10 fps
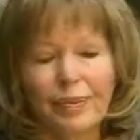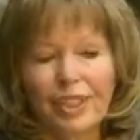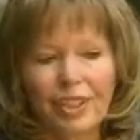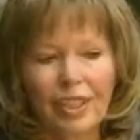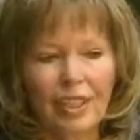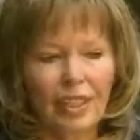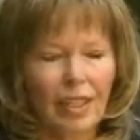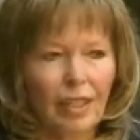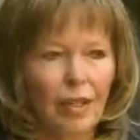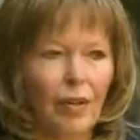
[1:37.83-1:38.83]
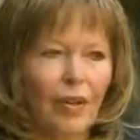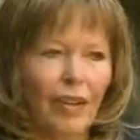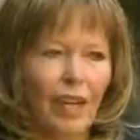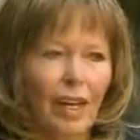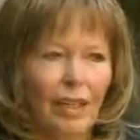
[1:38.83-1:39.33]
machine
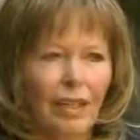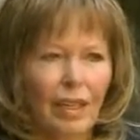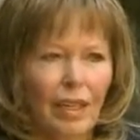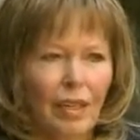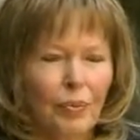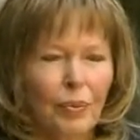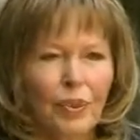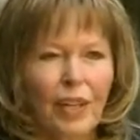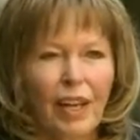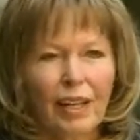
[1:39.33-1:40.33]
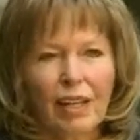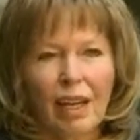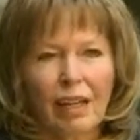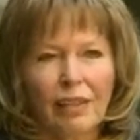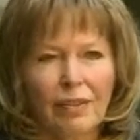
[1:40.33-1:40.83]
that put out a
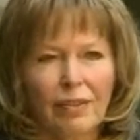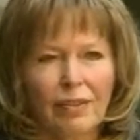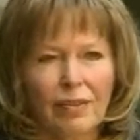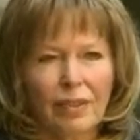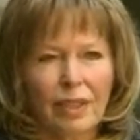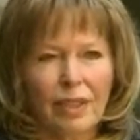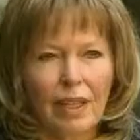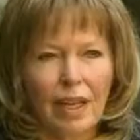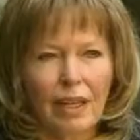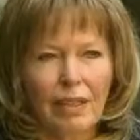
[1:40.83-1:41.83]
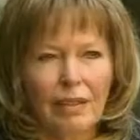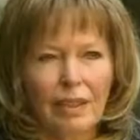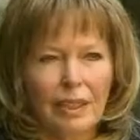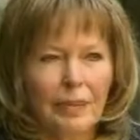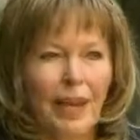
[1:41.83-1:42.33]
lot of
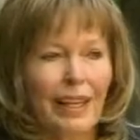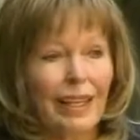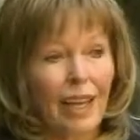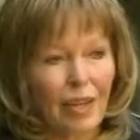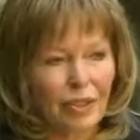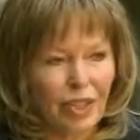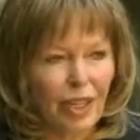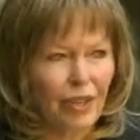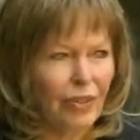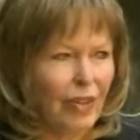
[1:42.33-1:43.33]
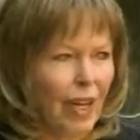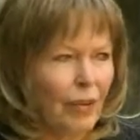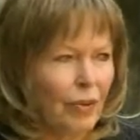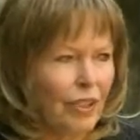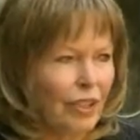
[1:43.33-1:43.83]
smelly ozone,
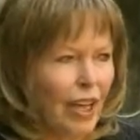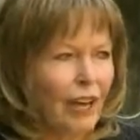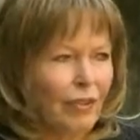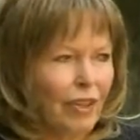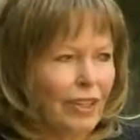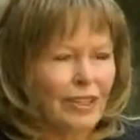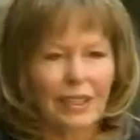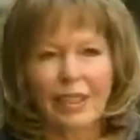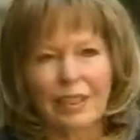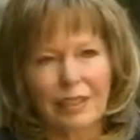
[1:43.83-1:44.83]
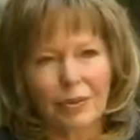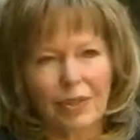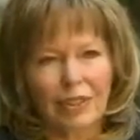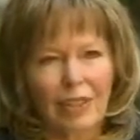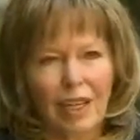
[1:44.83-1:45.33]
which I've read since
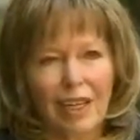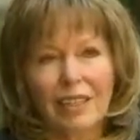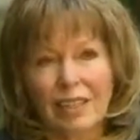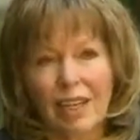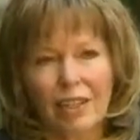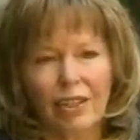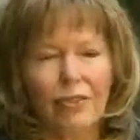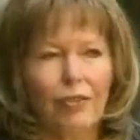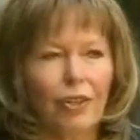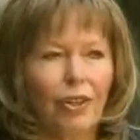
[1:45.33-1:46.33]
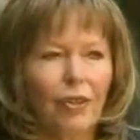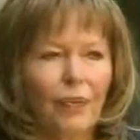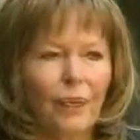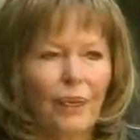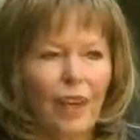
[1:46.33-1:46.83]
it's not good for you.
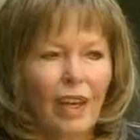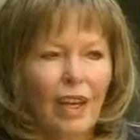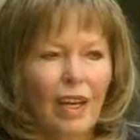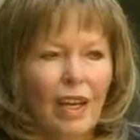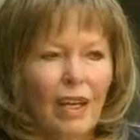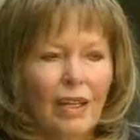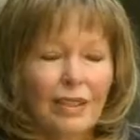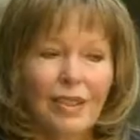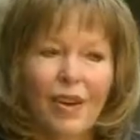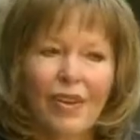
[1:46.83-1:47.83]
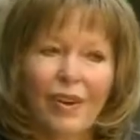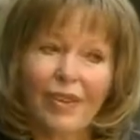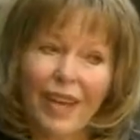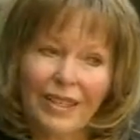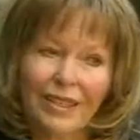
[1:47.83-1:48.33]
So I
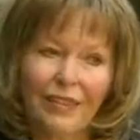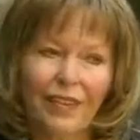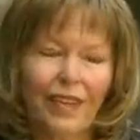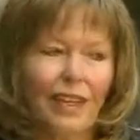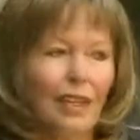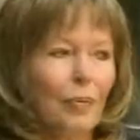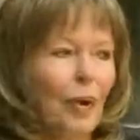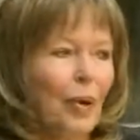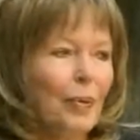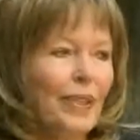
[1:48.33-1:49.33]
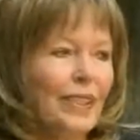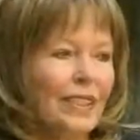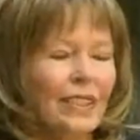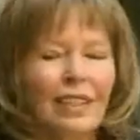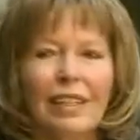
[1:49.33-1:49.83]
thought, that's defeating the purpose.
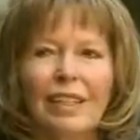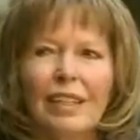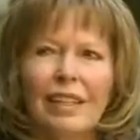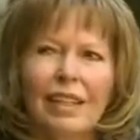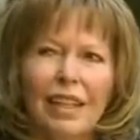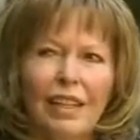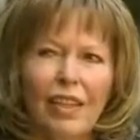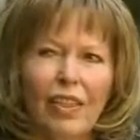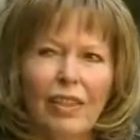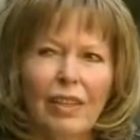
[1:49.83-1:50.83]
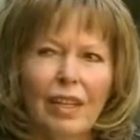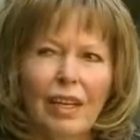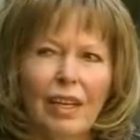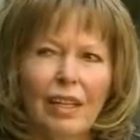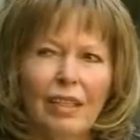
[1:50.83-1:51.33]
Then
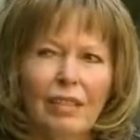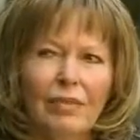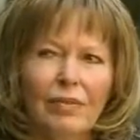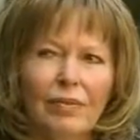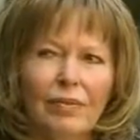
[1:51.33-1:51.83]
I've